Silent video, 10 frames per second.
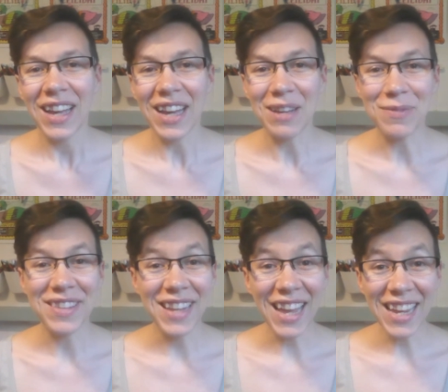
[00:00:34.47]
Um,
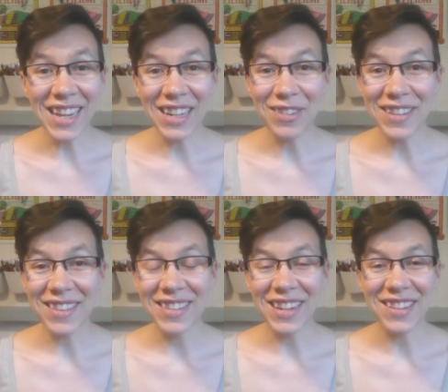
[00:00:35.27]
today, Louise
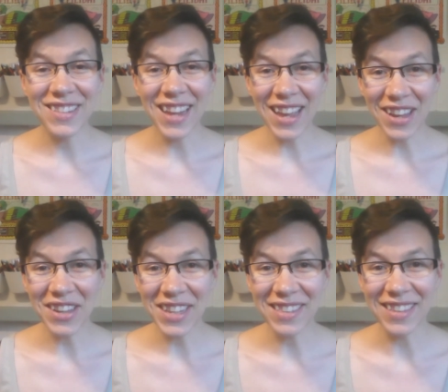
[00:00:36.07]
is going to share
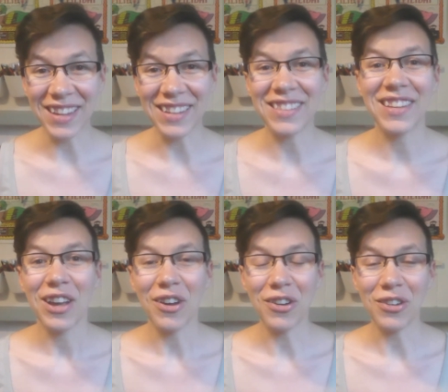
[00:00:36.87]
her insight
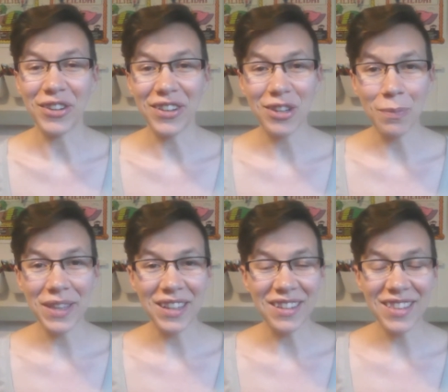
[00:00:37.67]
on a topic
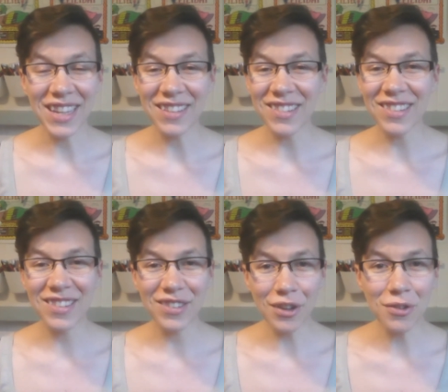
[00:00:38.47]
that I think is just
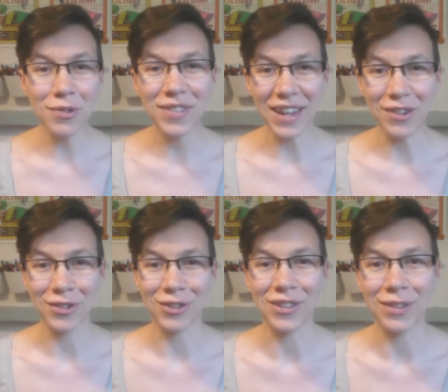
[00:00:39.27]
so
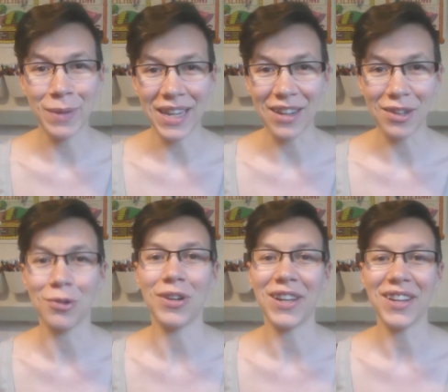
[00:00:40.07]
central to being a
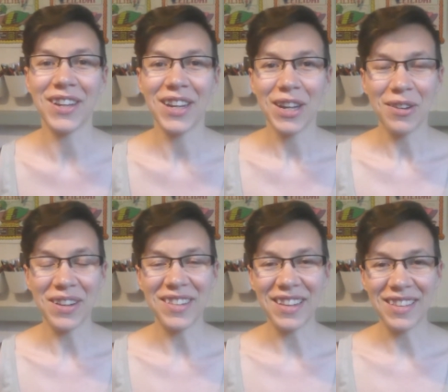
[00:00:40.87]
caller,
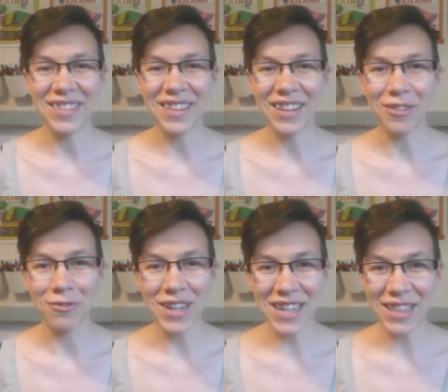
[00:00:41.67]
which is
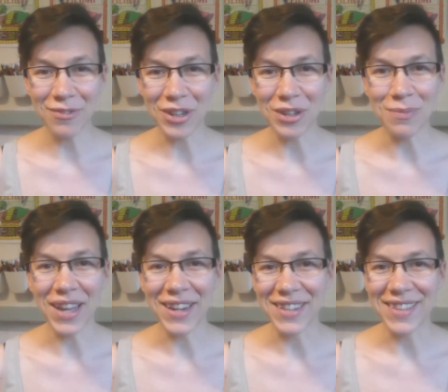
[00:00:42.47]
reading the room
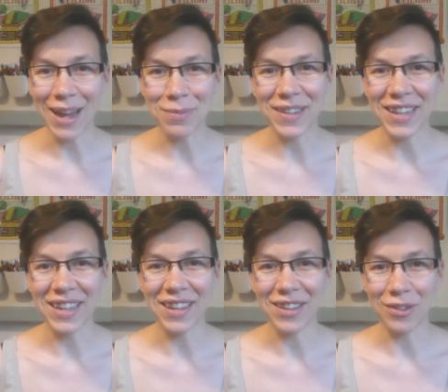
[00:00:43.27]
and
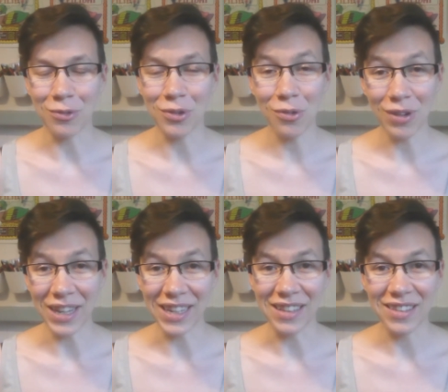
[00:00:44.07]
adapting your
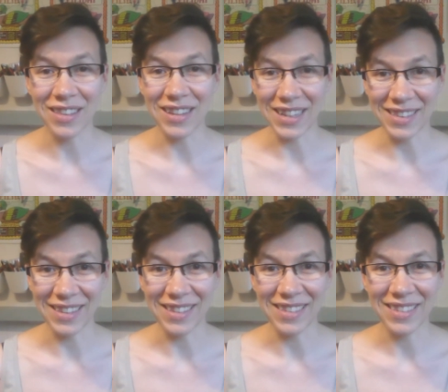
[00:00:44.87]
calling to the
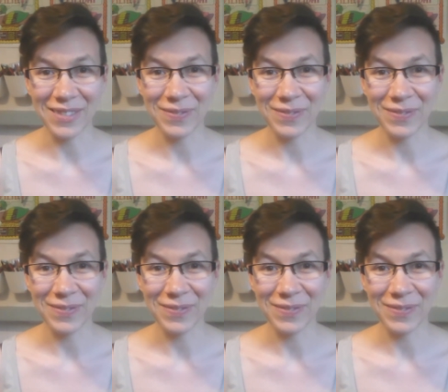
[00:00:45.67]
dancers.